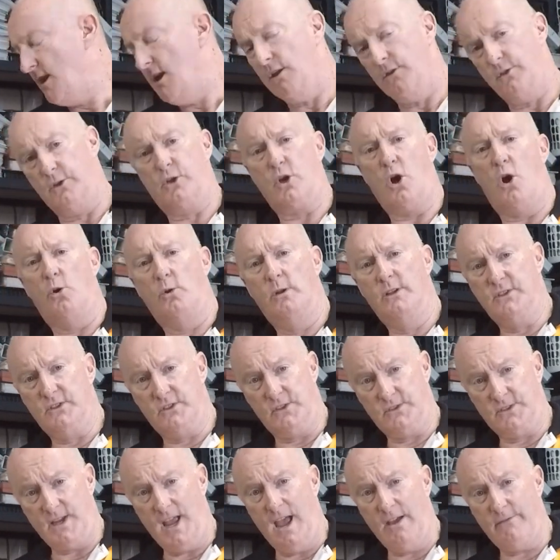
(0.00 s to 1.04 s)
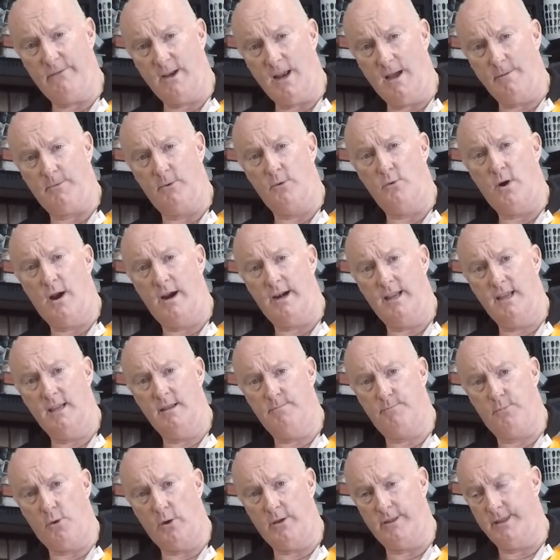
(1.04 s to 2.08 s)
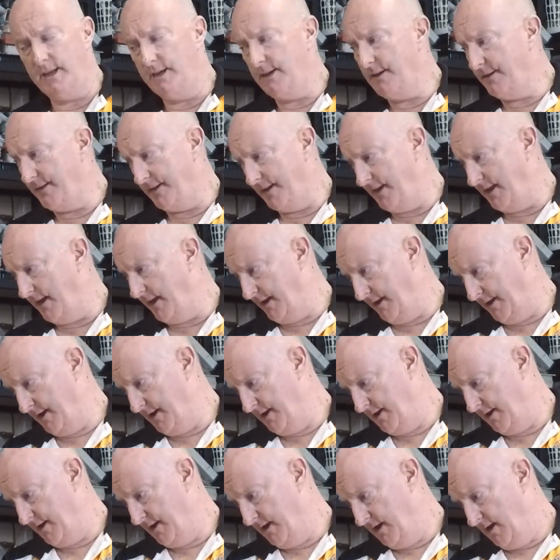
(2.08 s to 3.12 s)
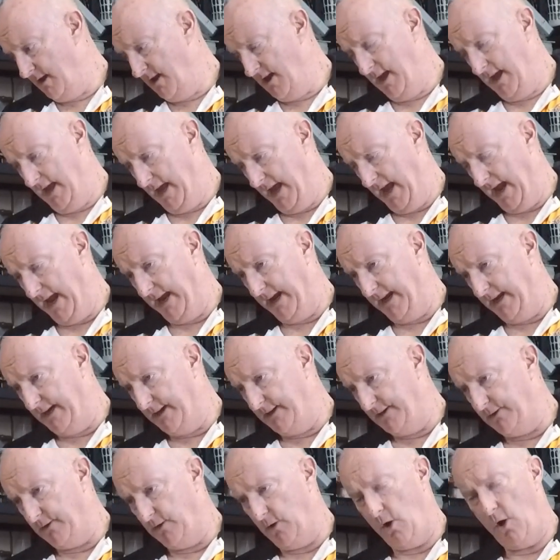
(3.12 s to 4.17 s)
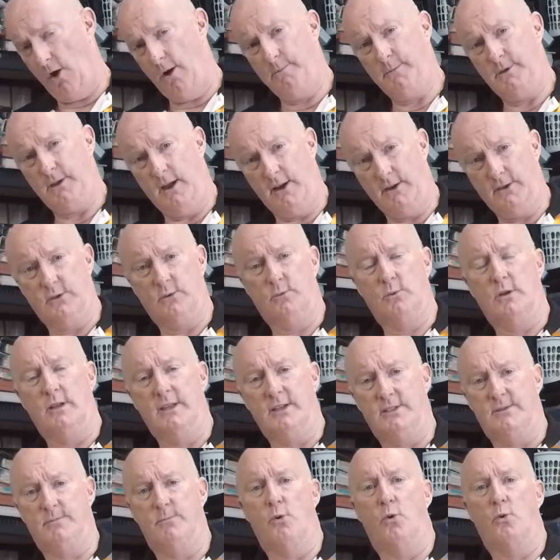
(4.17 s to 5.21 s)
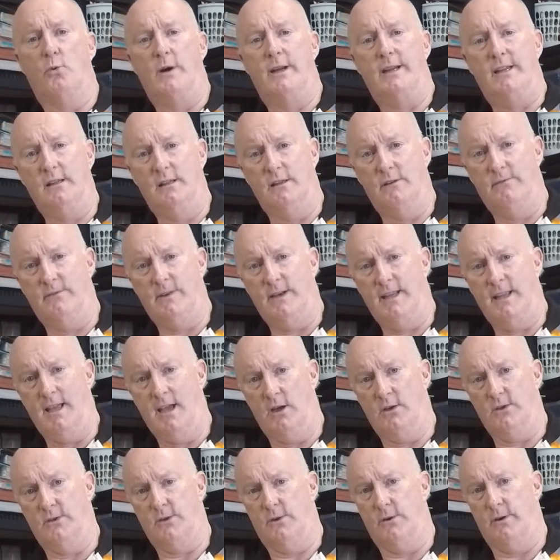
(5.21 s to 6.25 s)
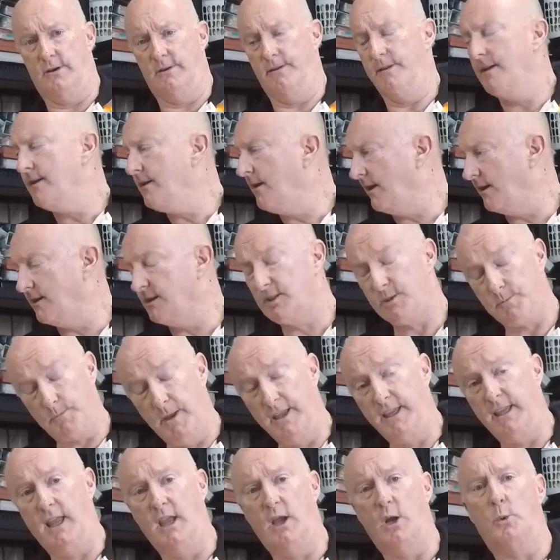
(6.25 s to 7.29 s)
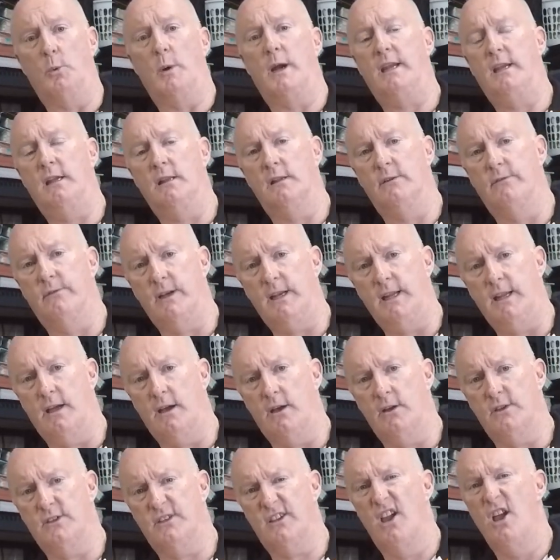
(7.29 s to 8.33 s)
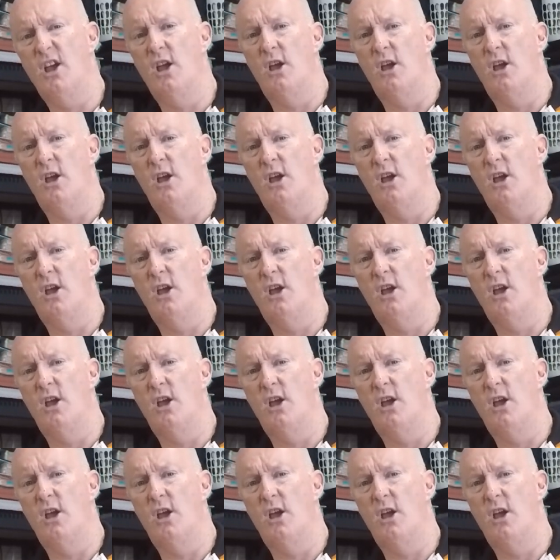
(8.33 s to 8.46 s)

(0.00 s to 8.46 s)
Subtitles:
The goal is to have it up and running by the end of the year, and I'm going to release more regular videos on it. And speaking of regular videos,